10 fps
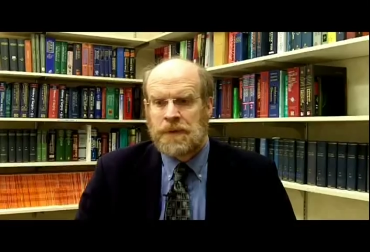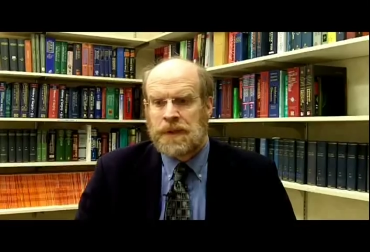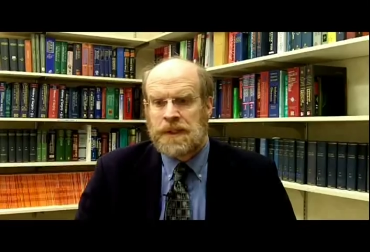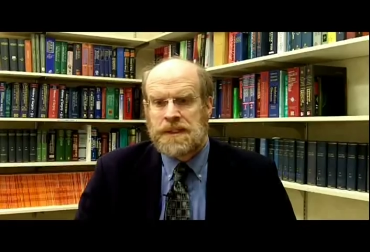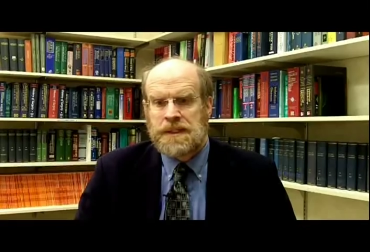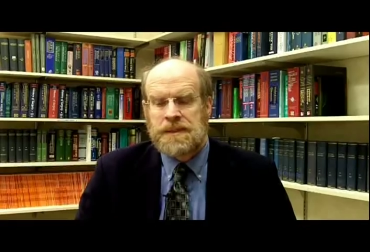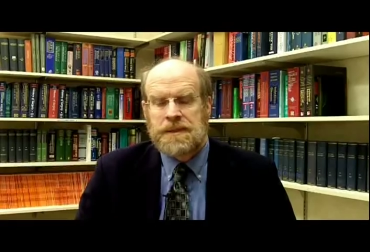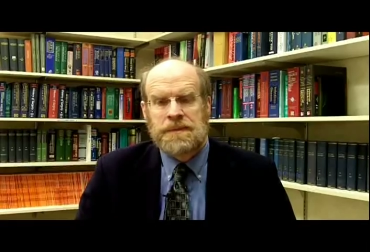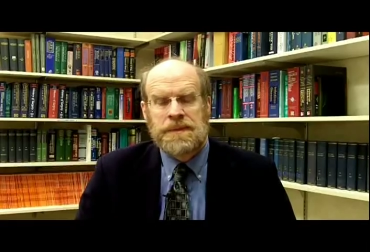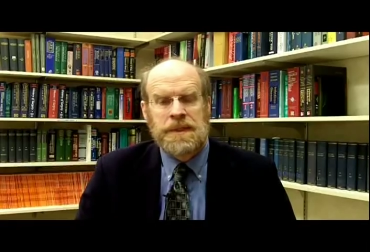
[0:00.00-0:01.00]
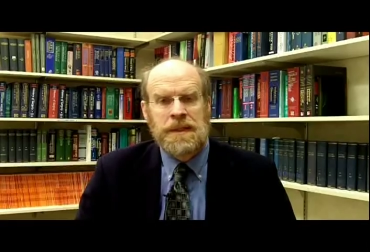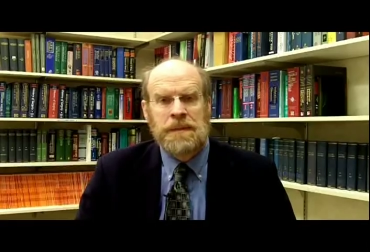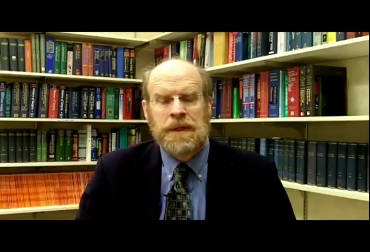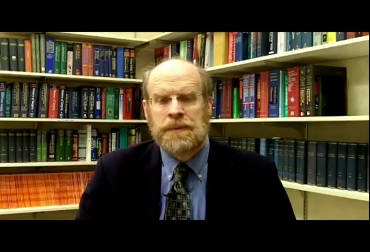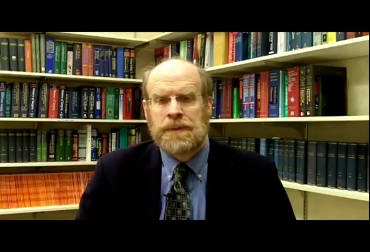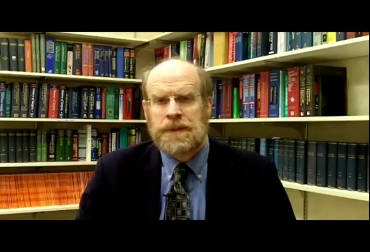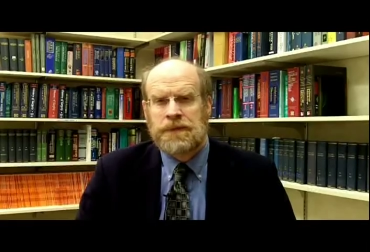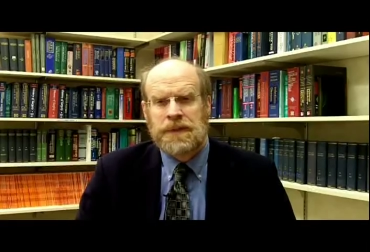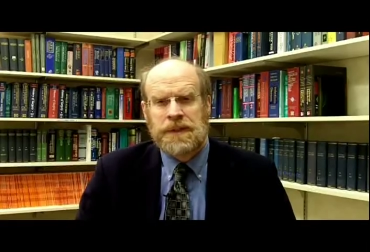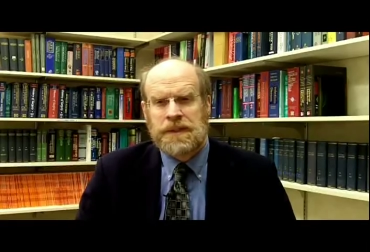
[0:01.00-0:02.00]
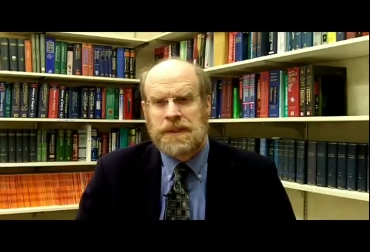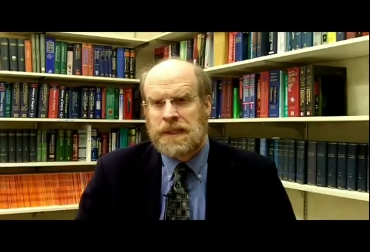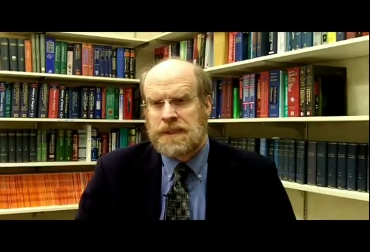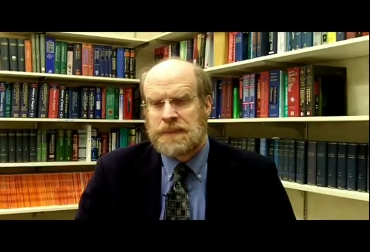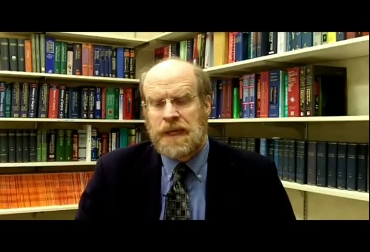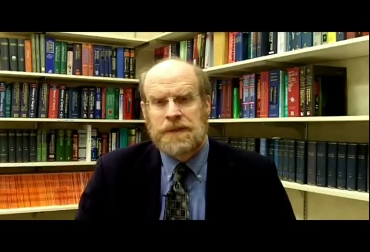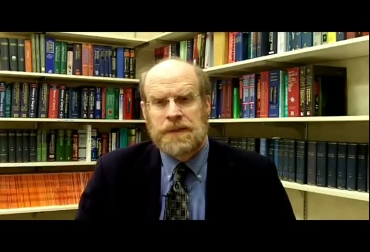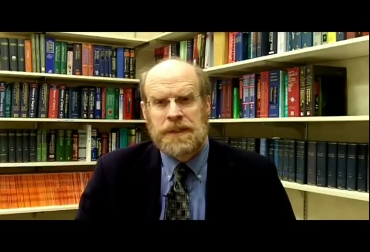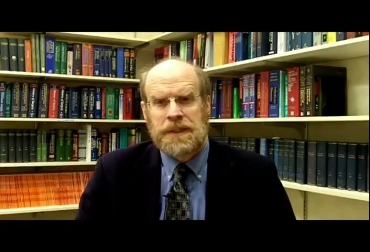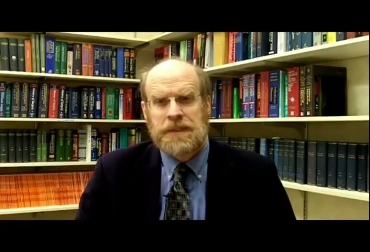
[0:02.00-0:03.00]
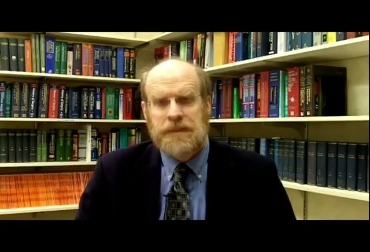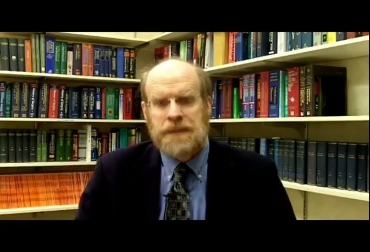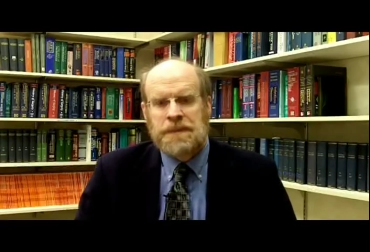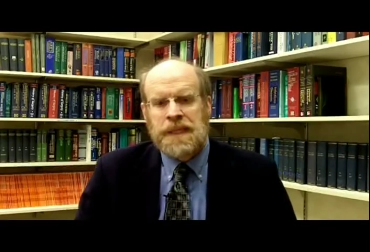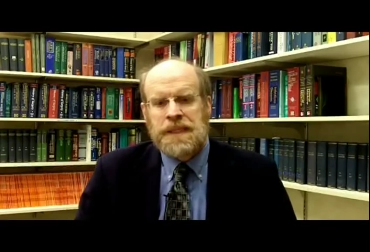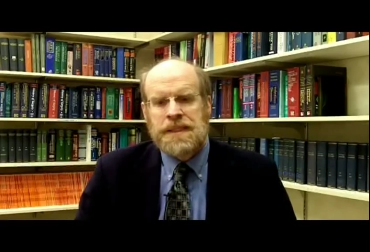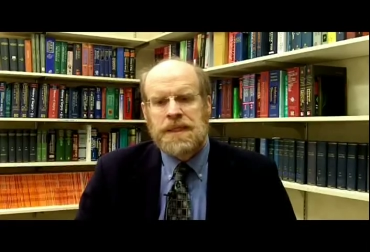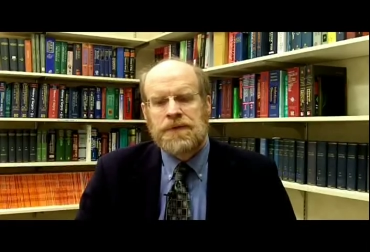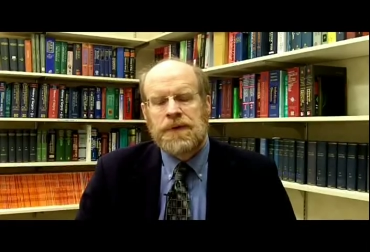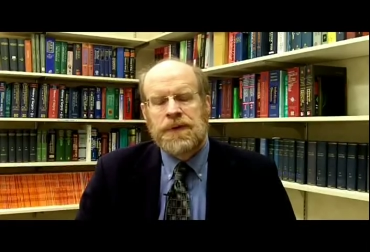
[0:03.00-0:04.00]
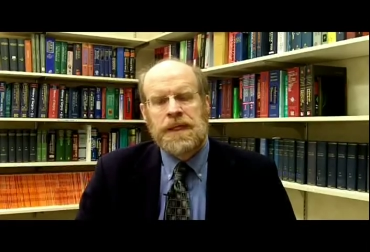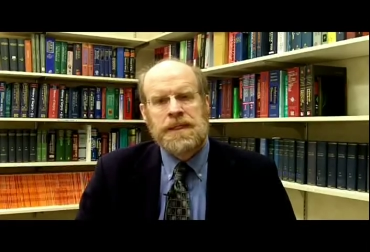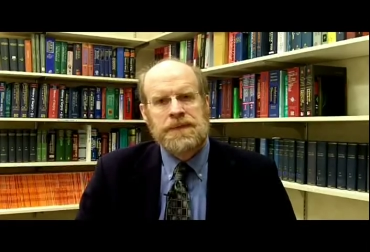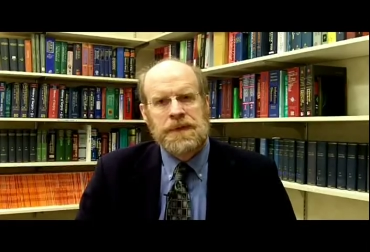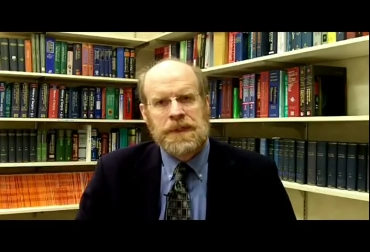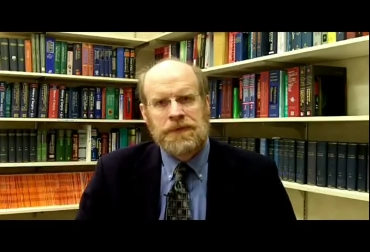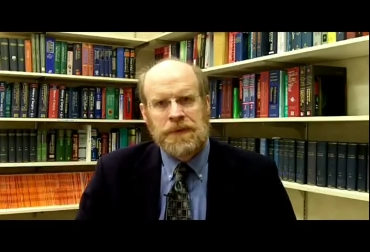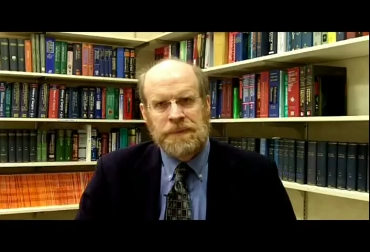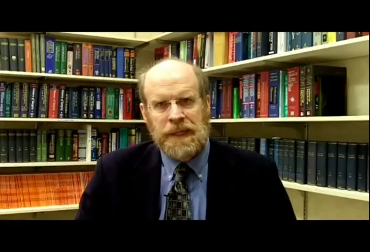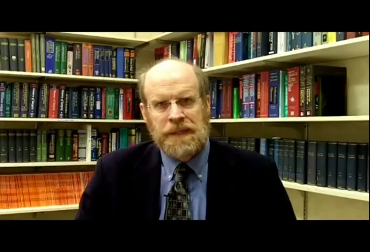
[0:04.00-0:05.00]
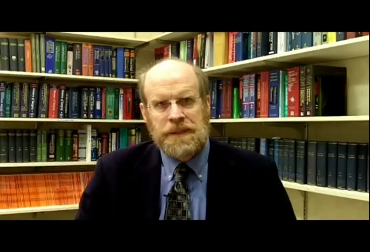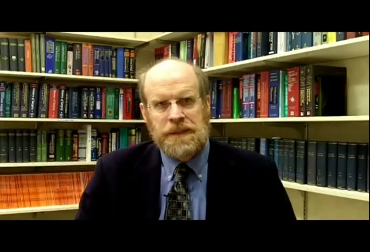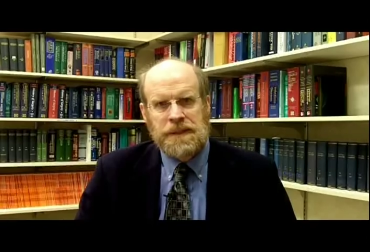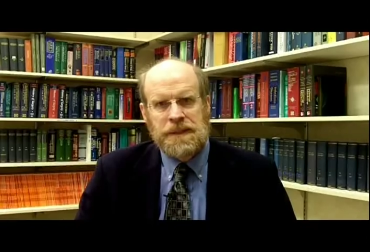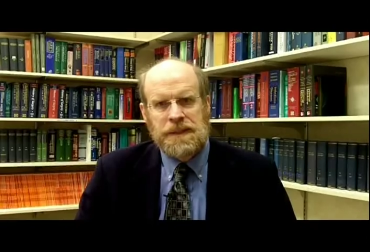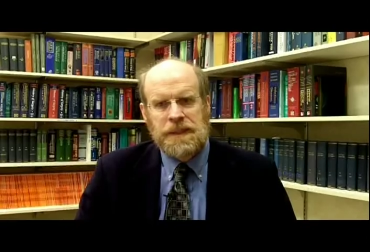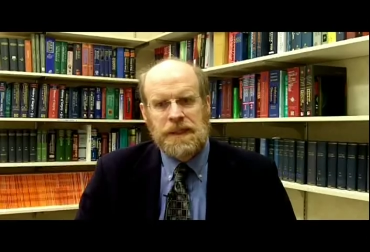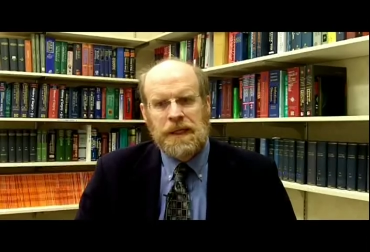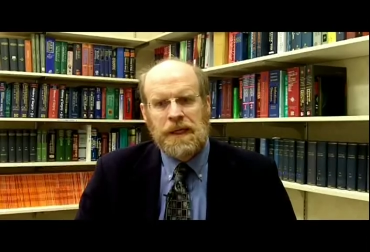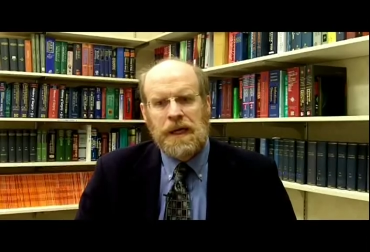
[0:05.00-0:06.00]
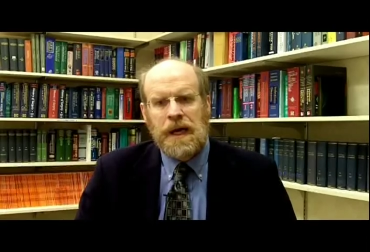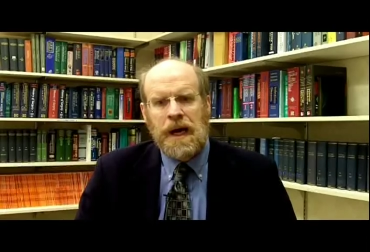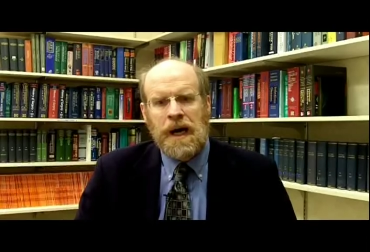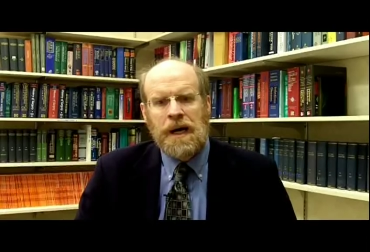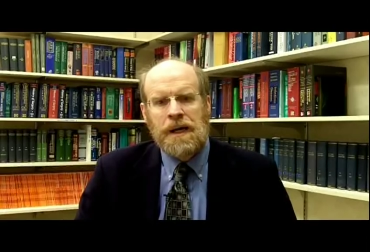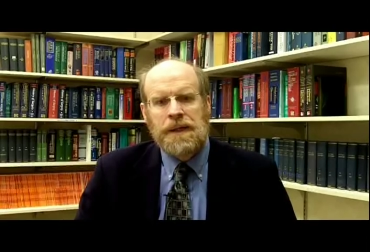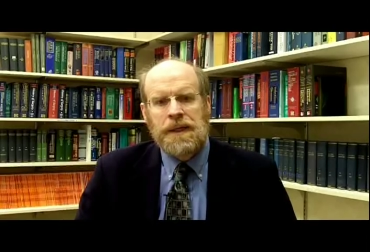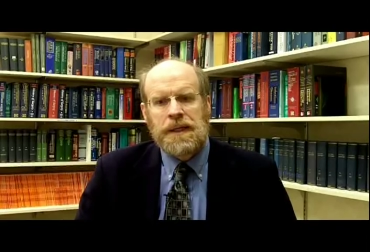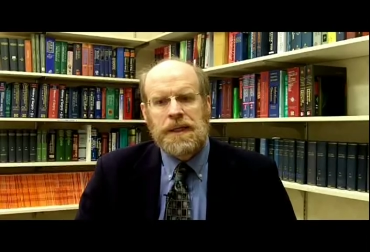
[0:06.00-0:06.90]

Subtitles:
organ systems and in multiple different specialties. It means different things for different patients. From